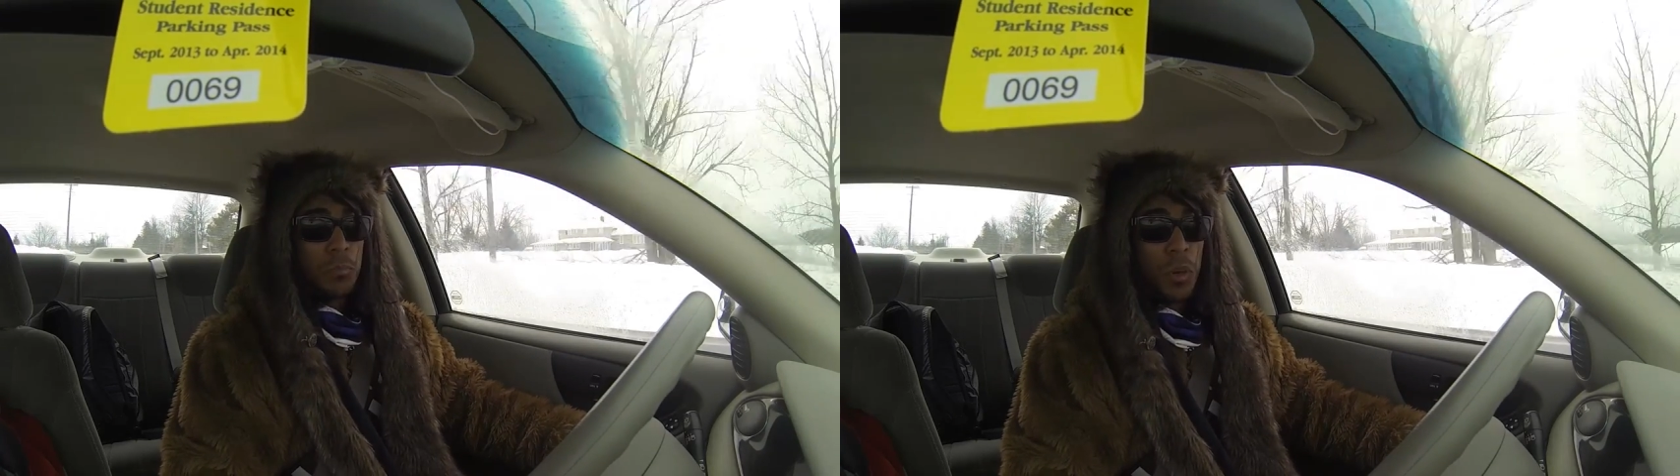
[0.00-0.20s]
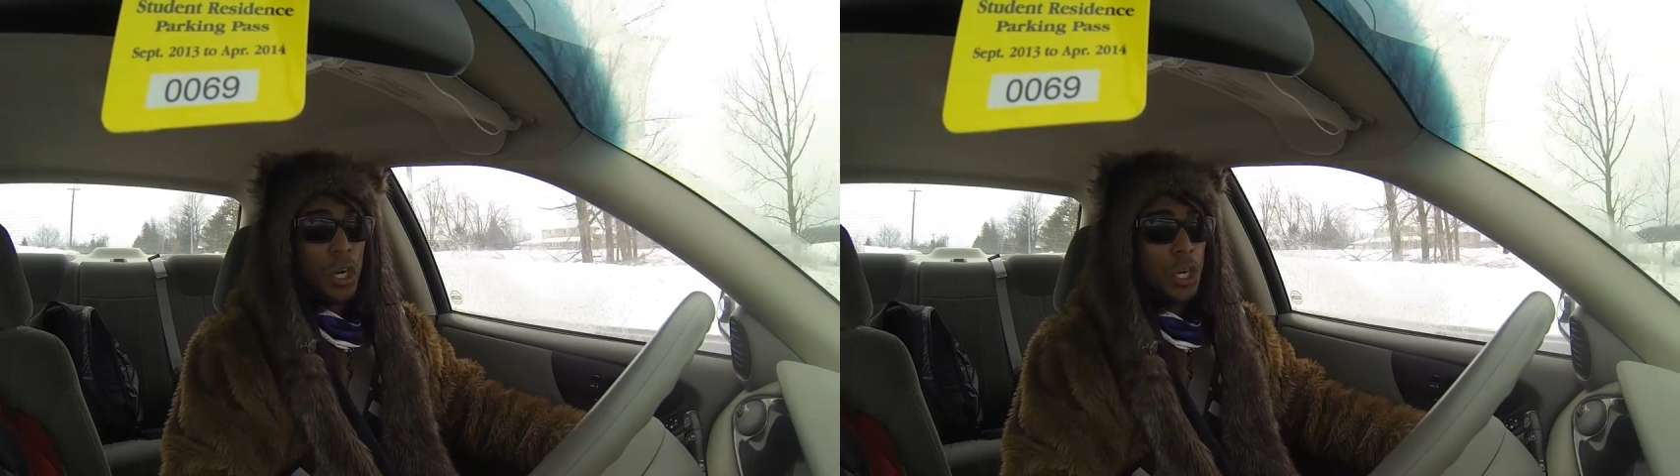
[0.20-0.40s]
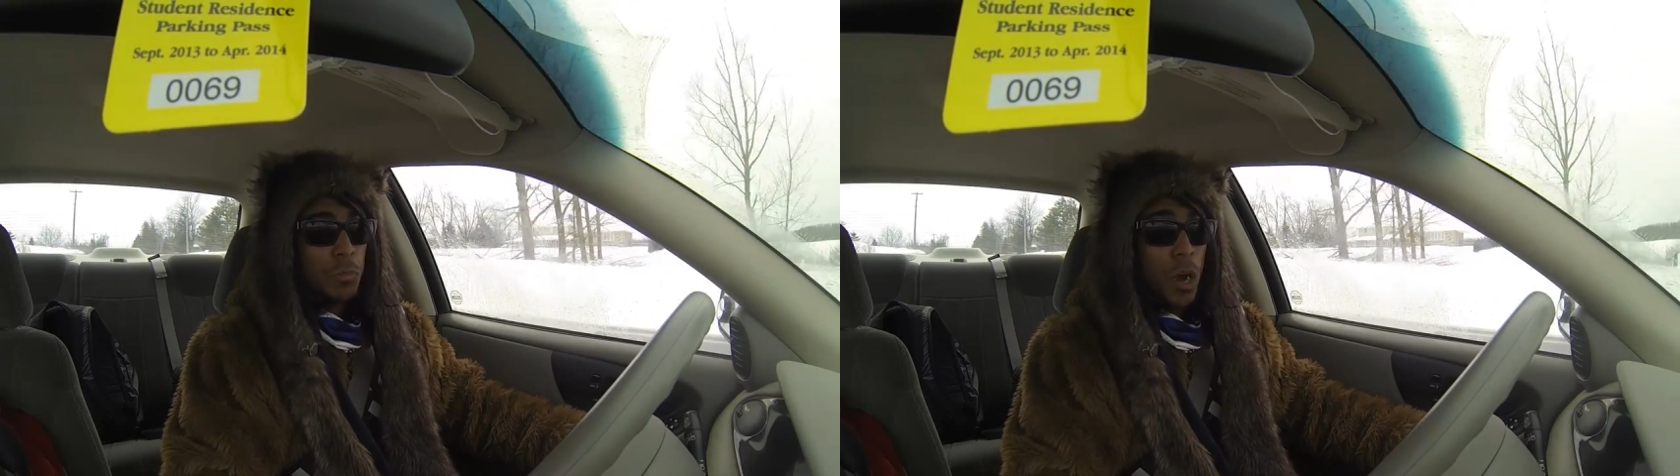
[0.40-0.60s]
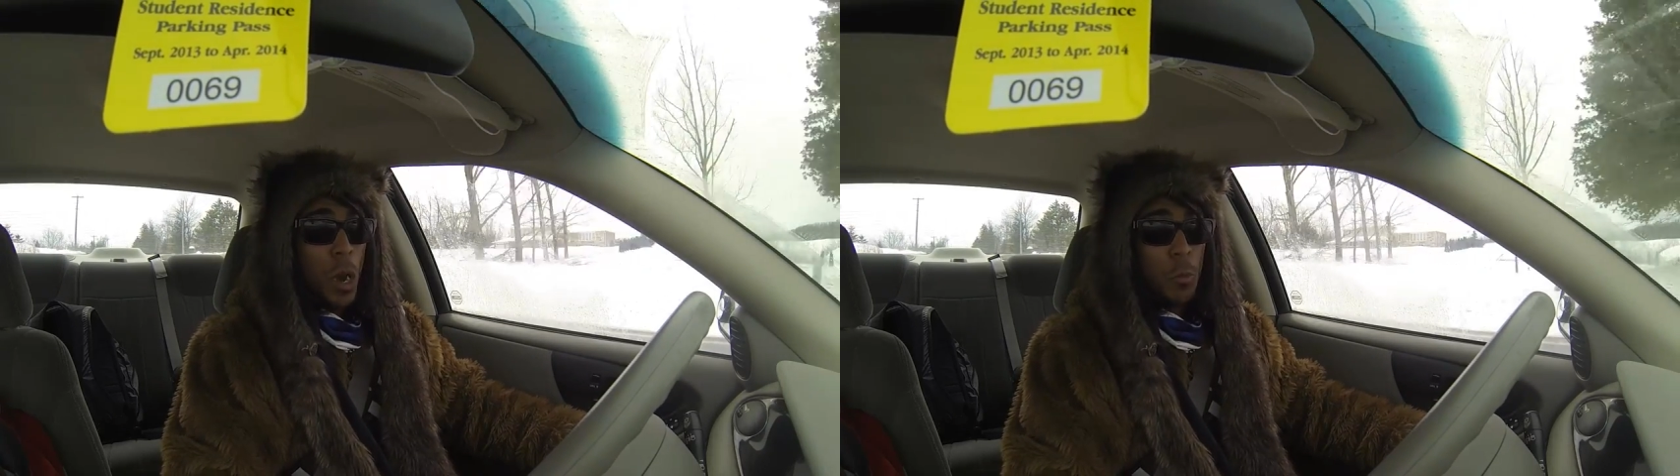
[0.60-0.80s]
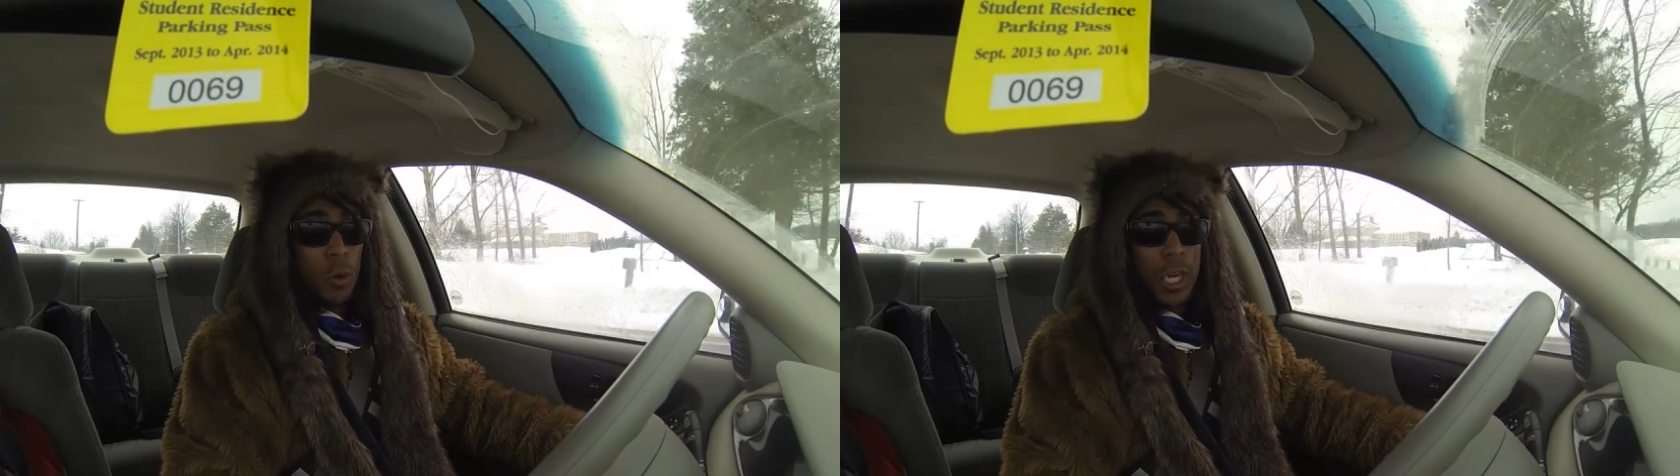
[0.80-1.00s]
burn your
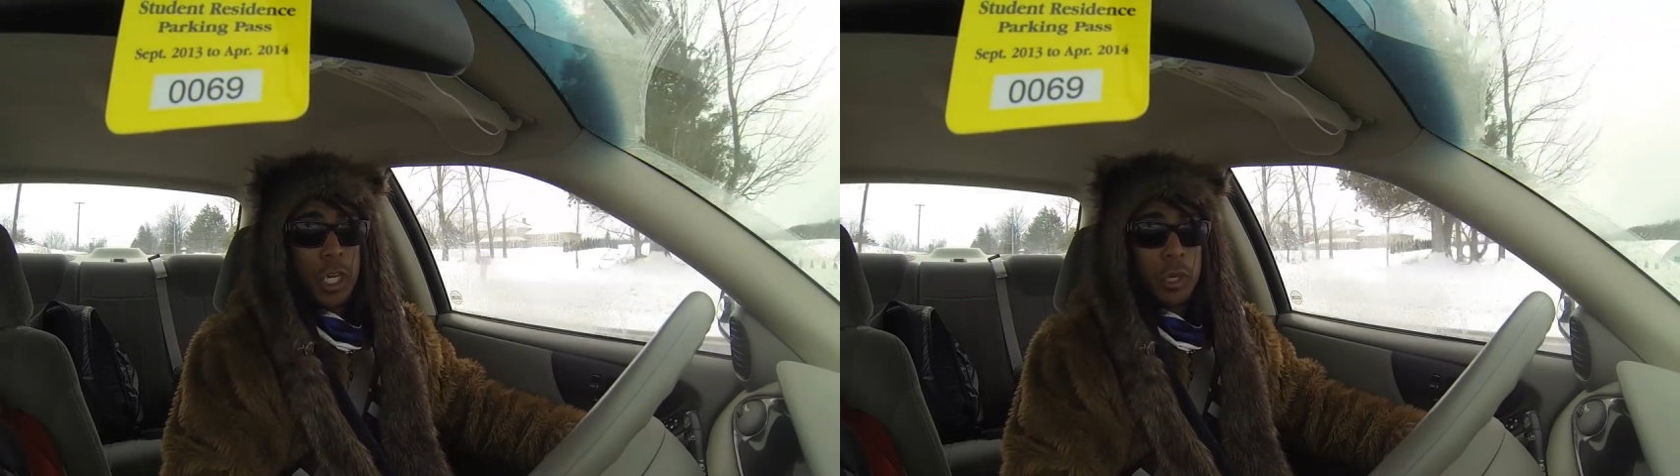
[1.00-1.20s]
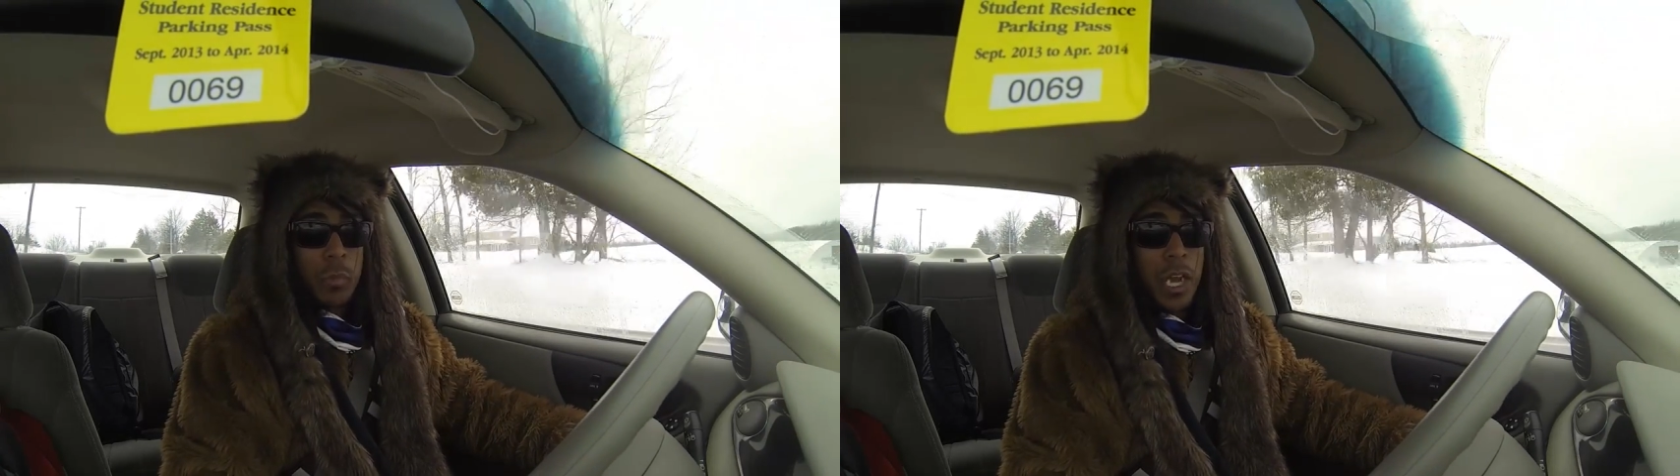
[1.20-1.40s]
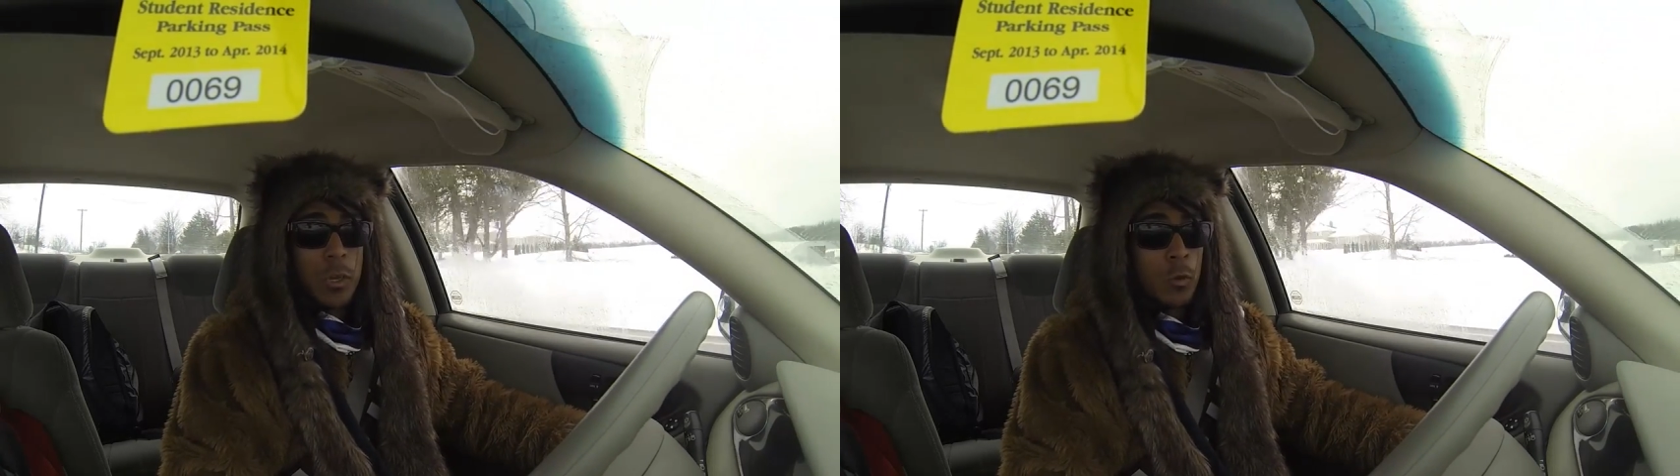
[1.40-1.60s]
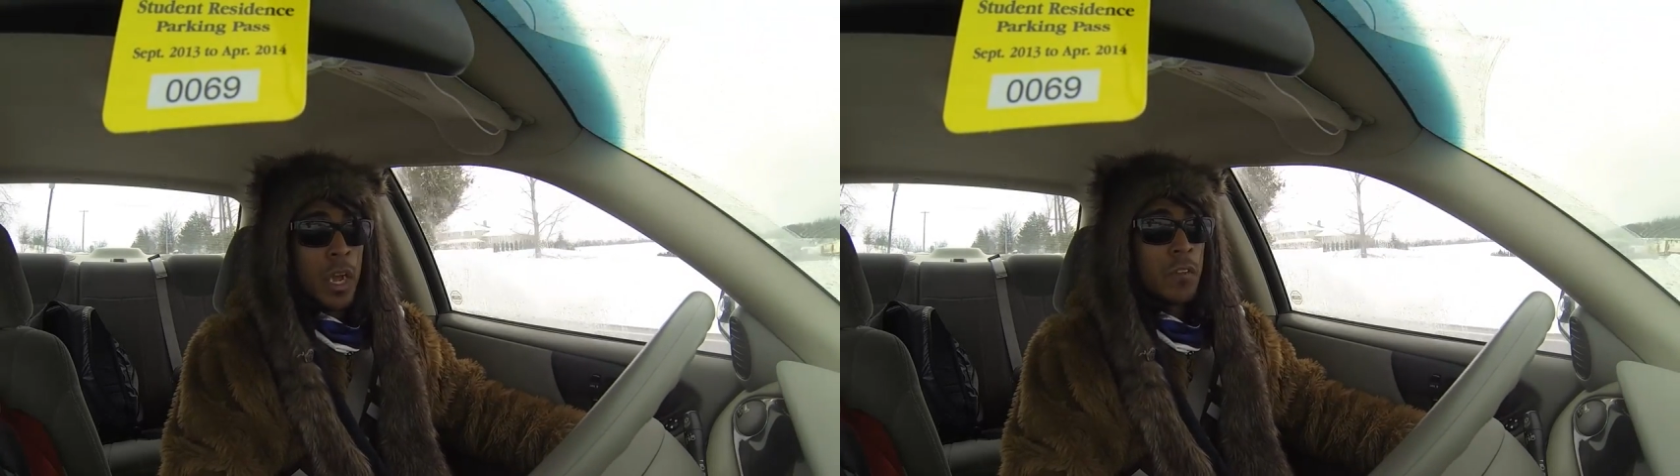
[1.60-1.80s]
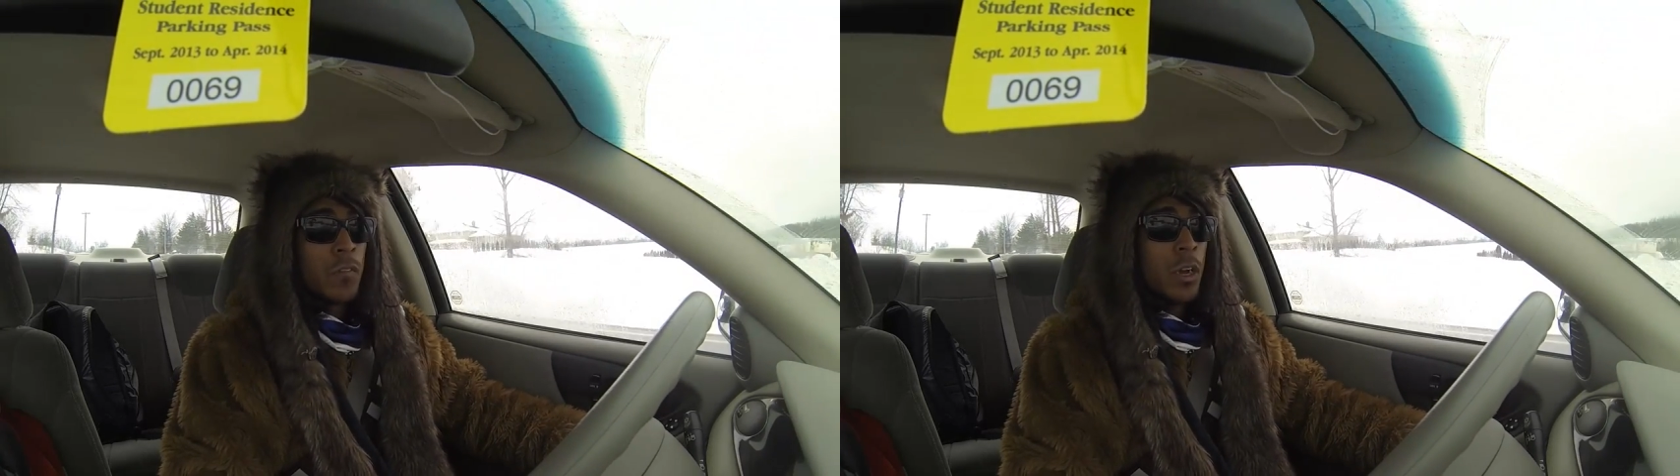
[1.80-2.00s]
popcorn in your
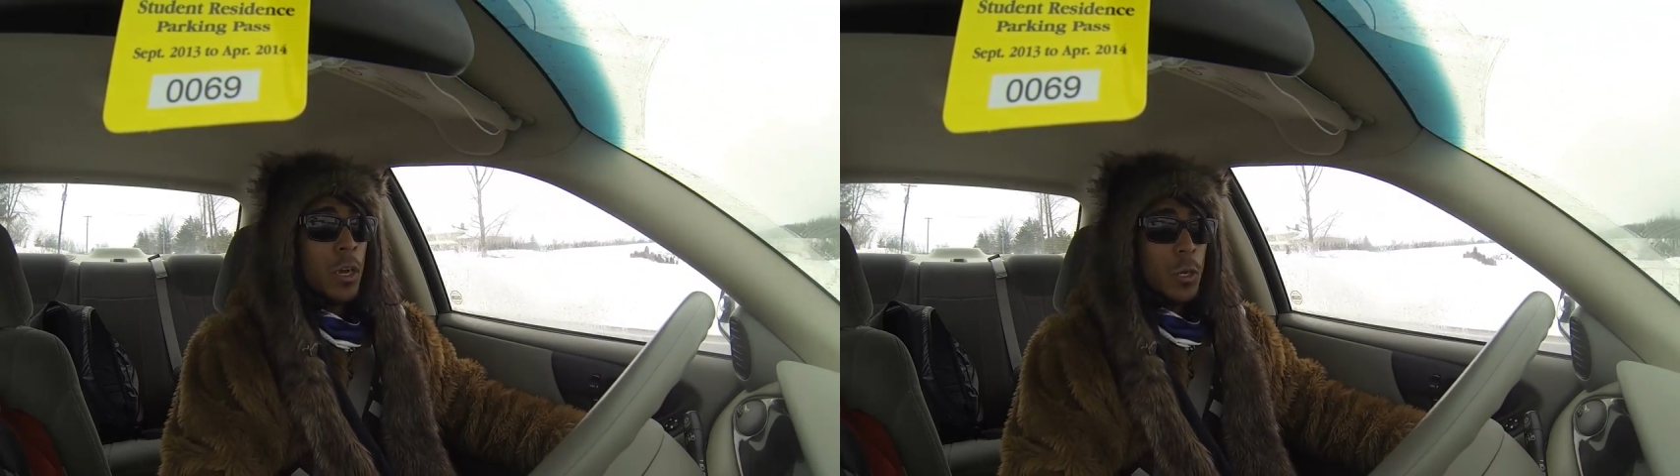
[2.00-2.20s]
microwave.